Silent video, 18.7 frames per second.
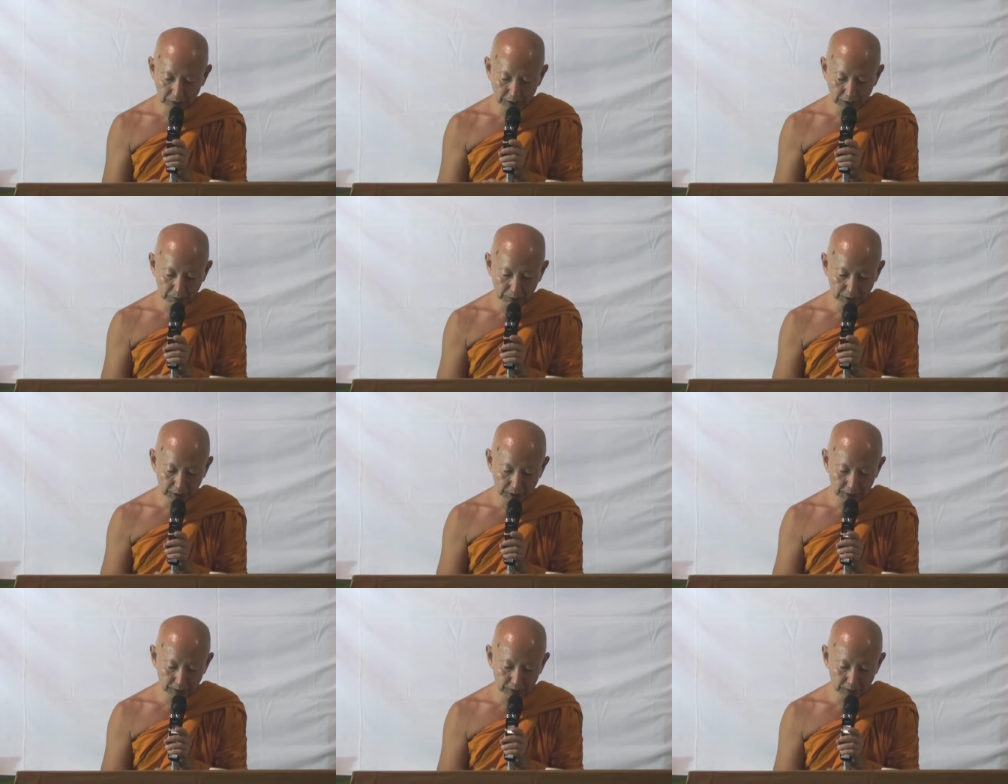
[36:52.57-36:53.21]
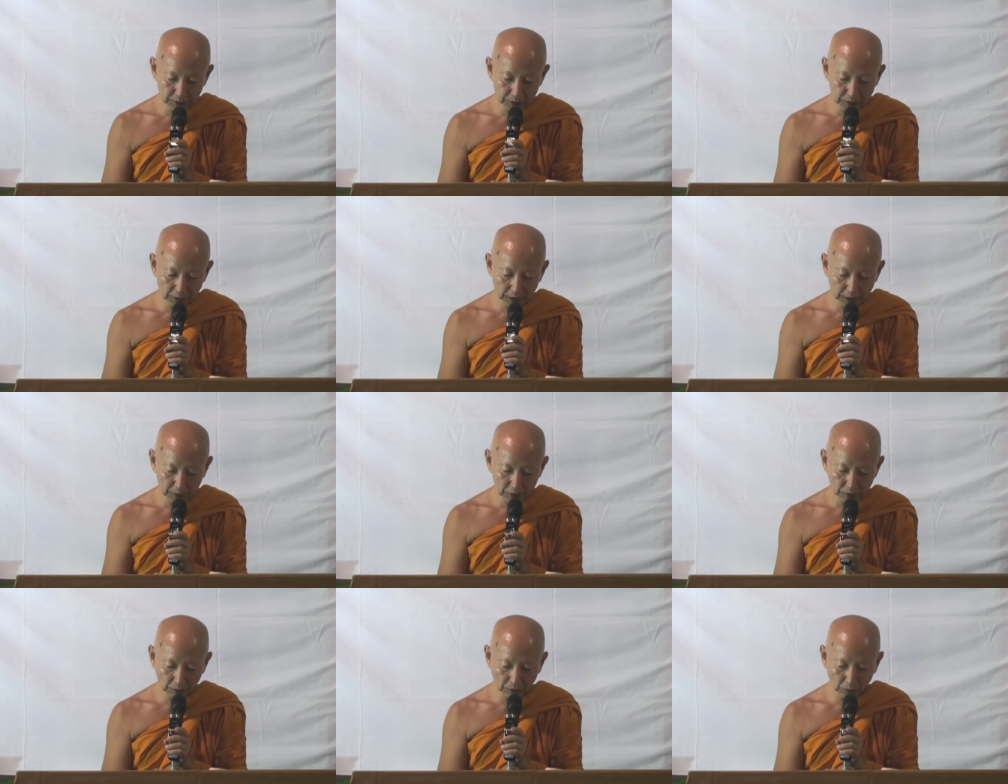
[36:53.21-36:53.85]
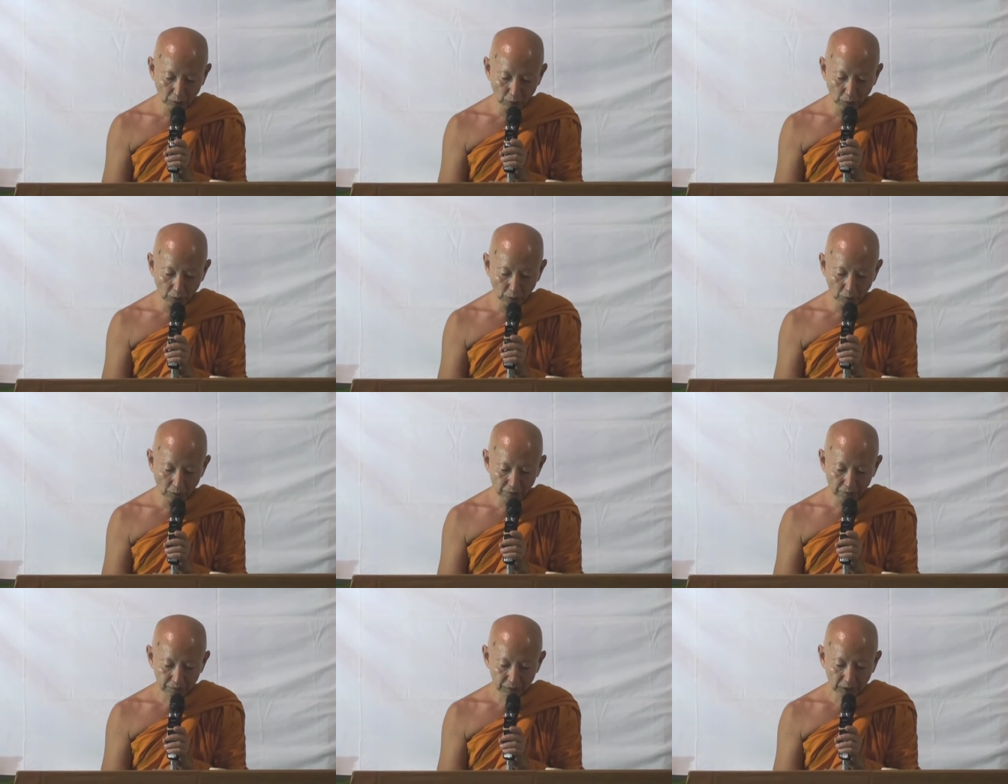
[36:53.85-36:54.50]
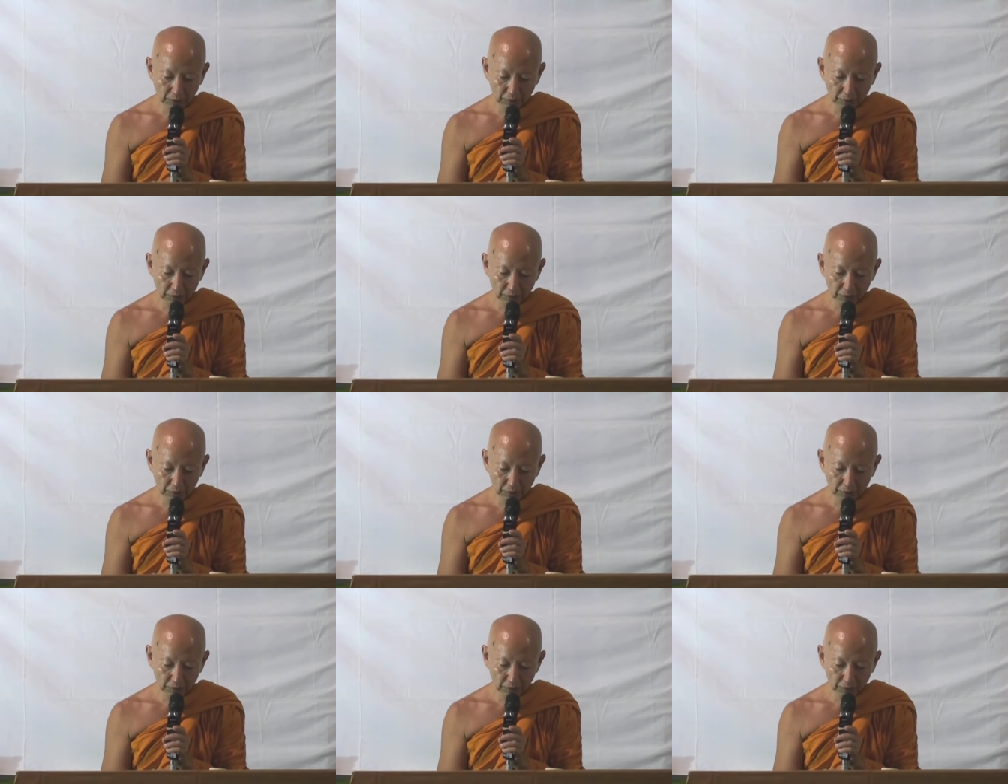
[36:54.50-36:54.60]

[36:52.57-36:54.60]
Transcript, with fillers: rebirth in states of woe,